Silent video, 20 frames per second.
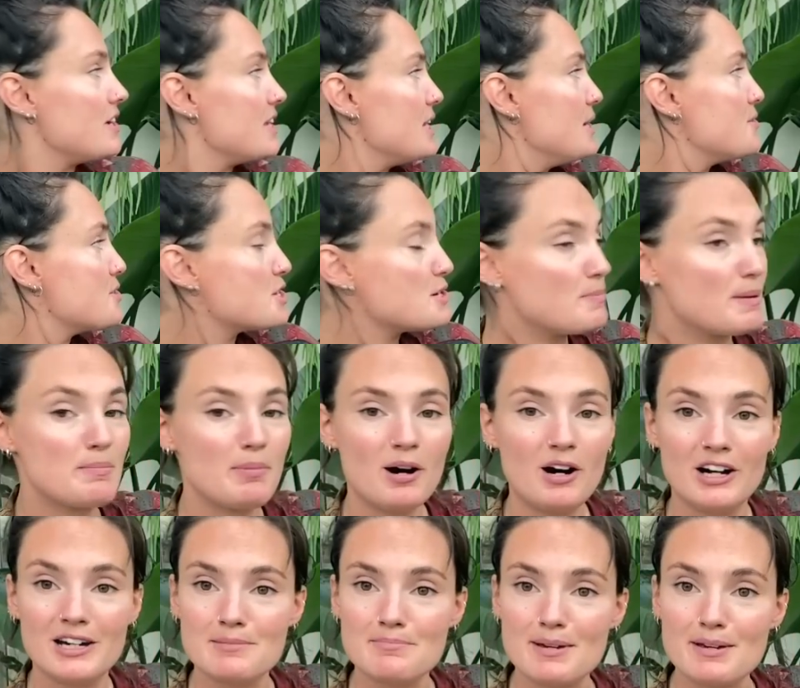that used to be
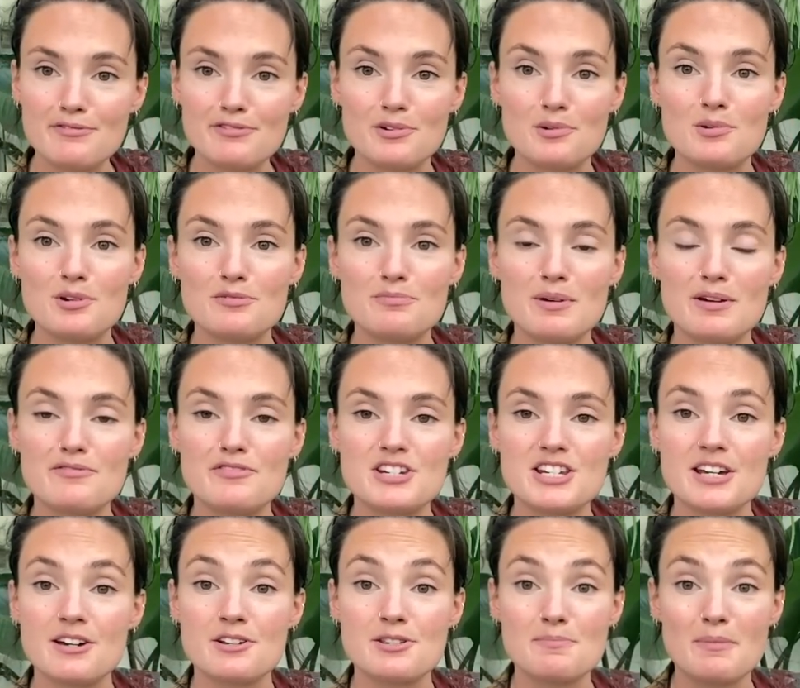behind me for all of my
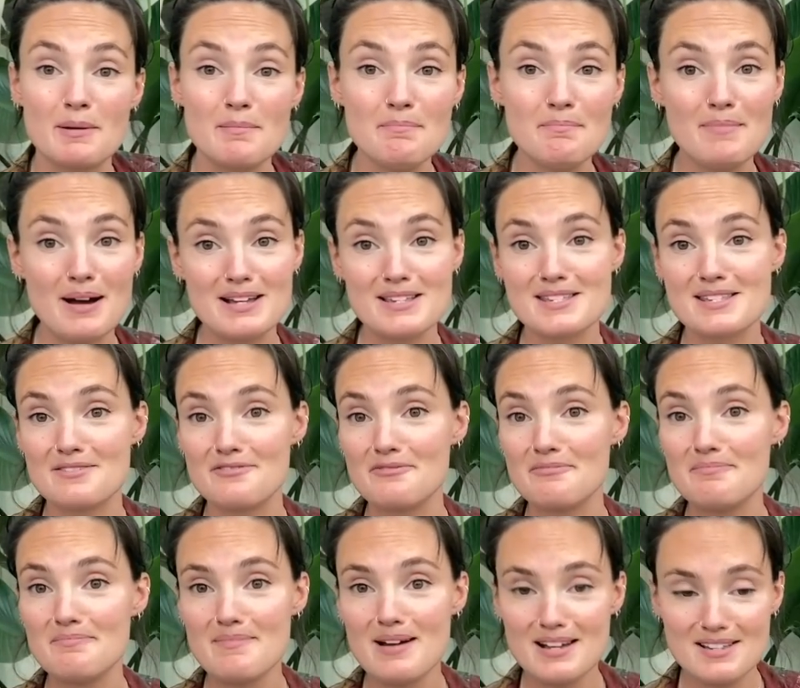videos, my massive,
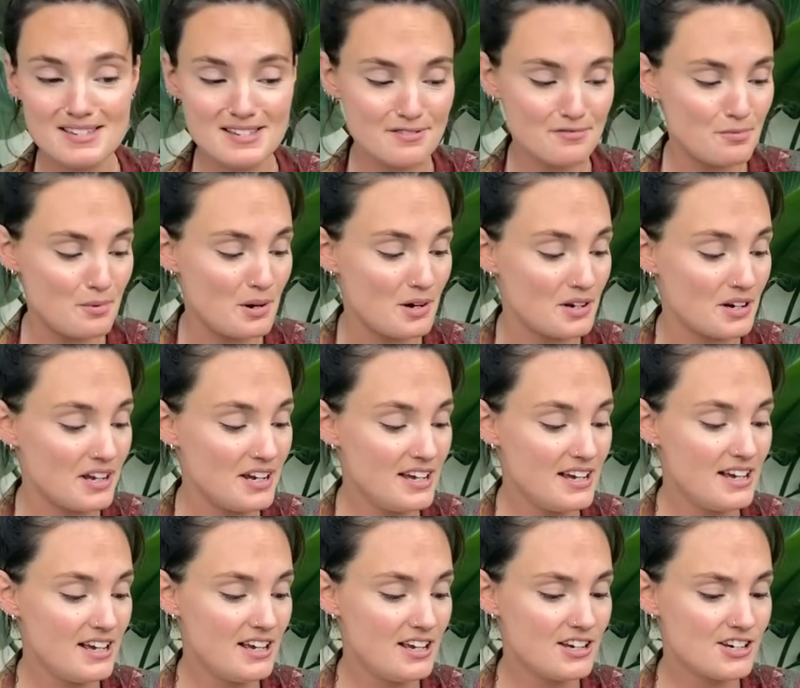massive one.
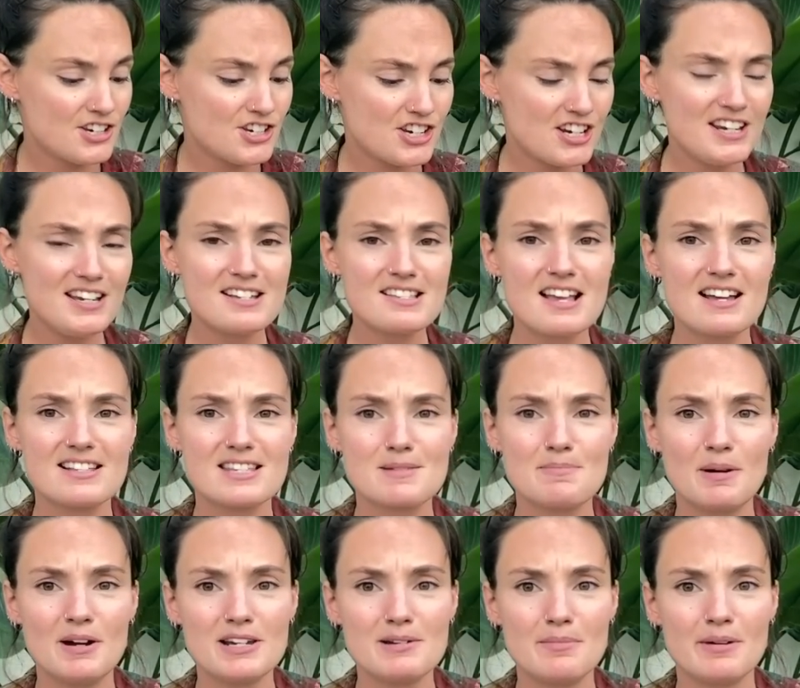She has had
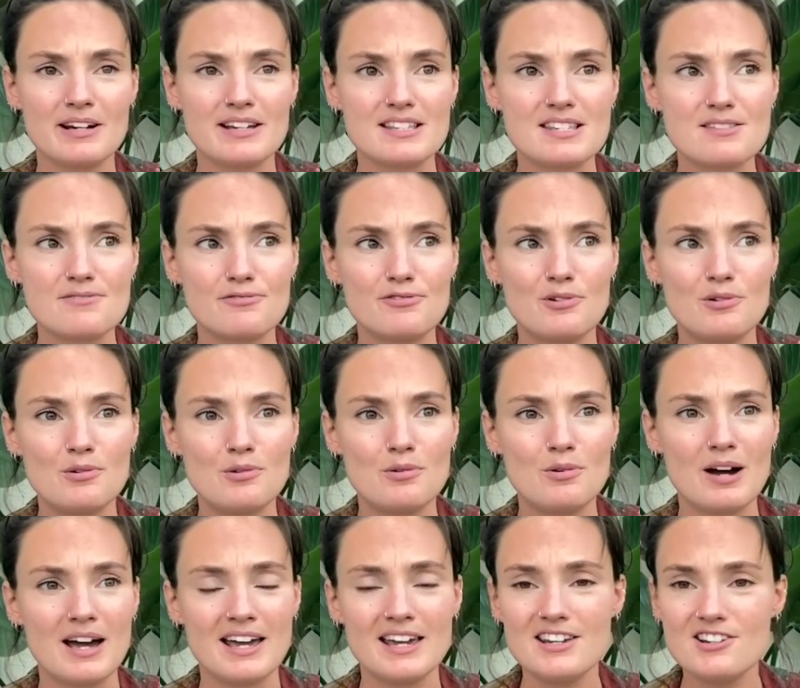spider mites
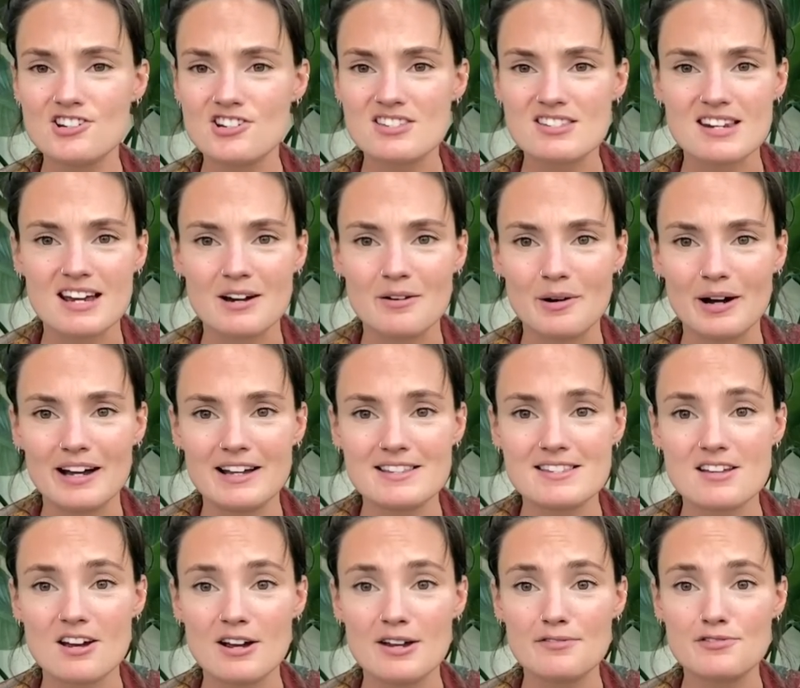for ages now,
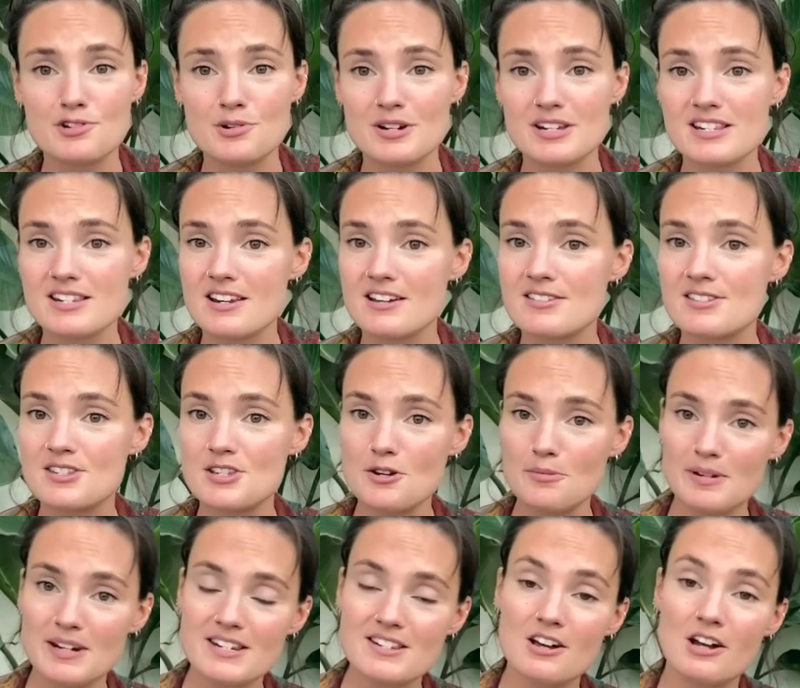and I've treated her so
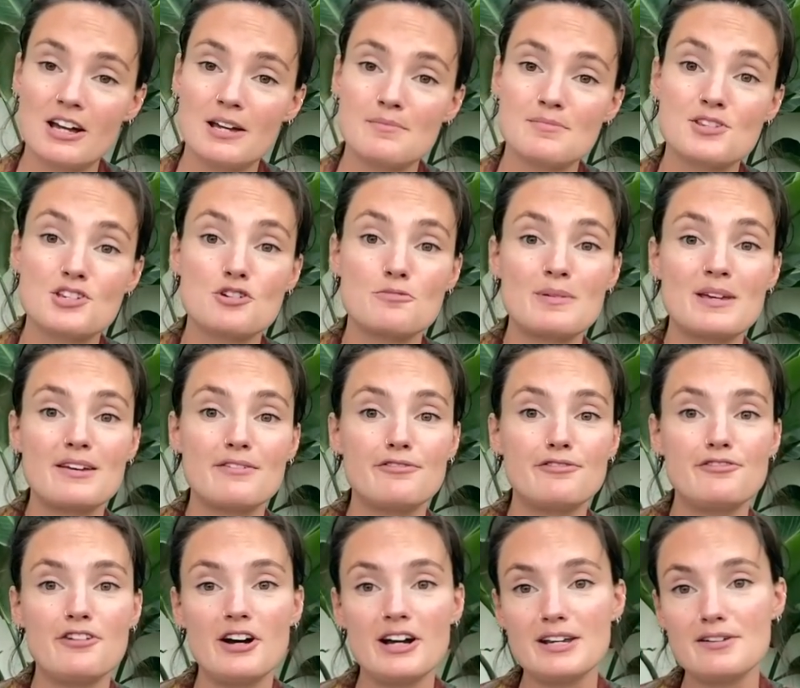many times. She'll be
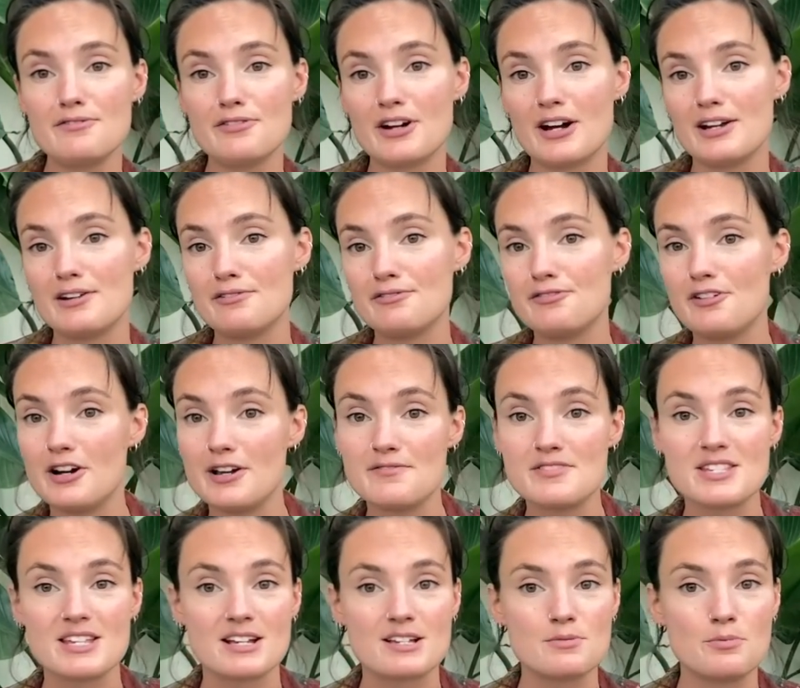fine for kind of
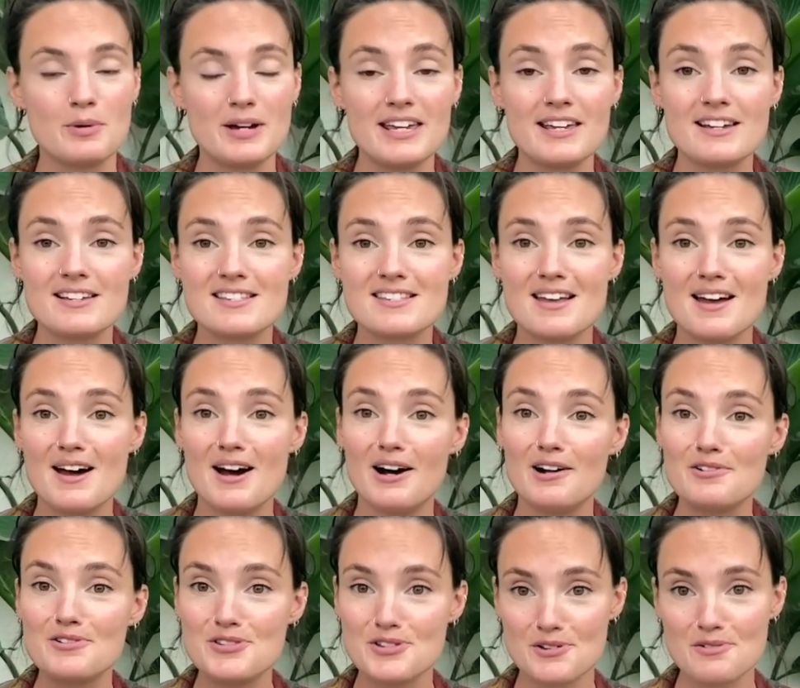5-6 weeks.
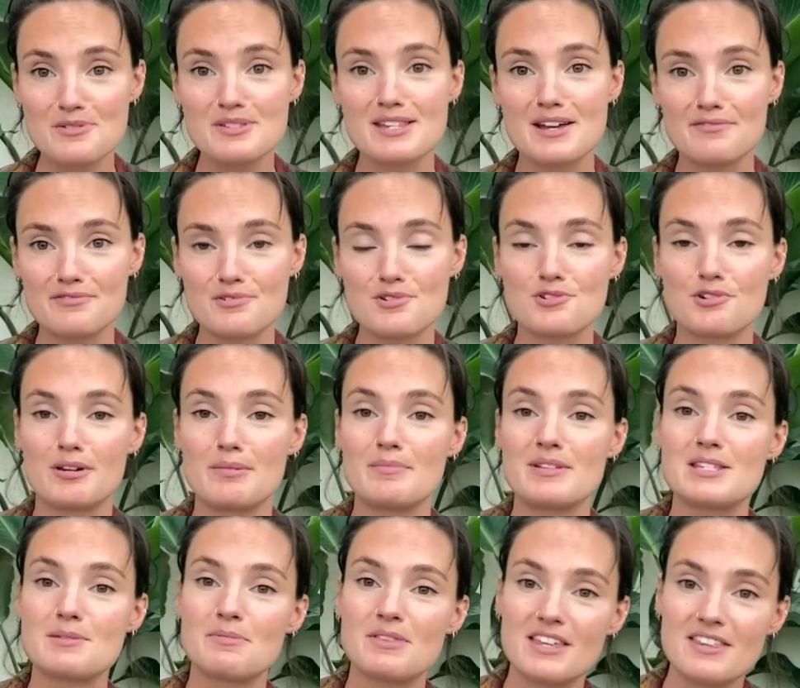I'll do several
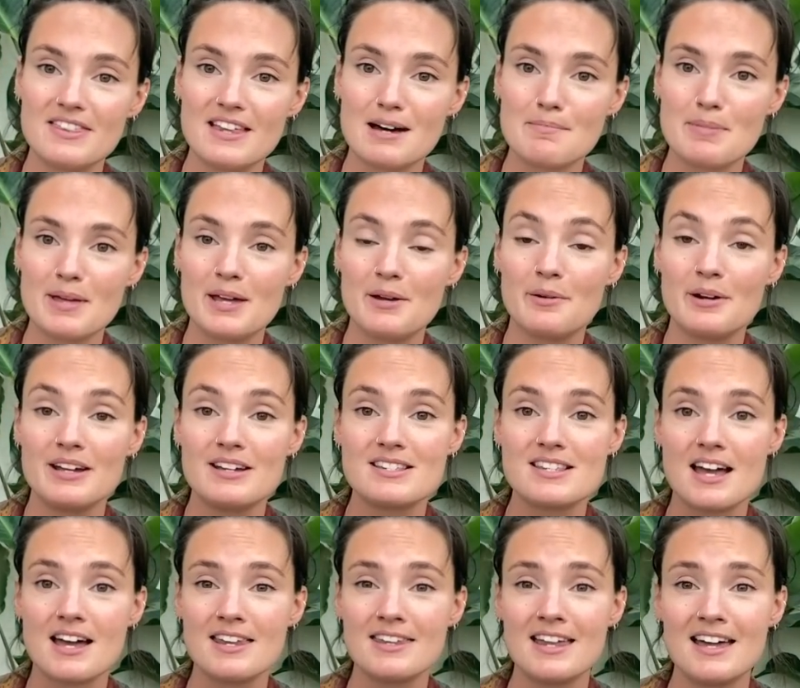treatments within that
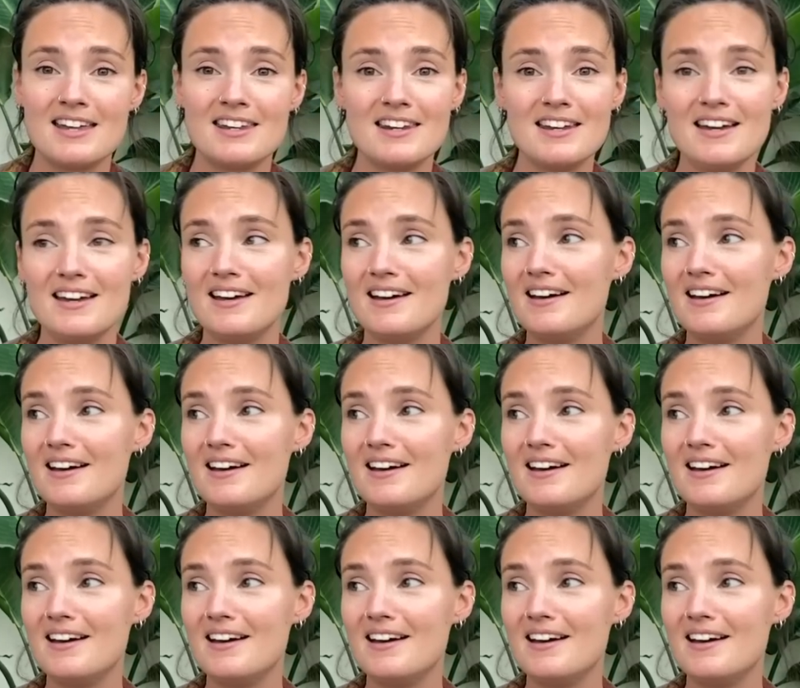period, and then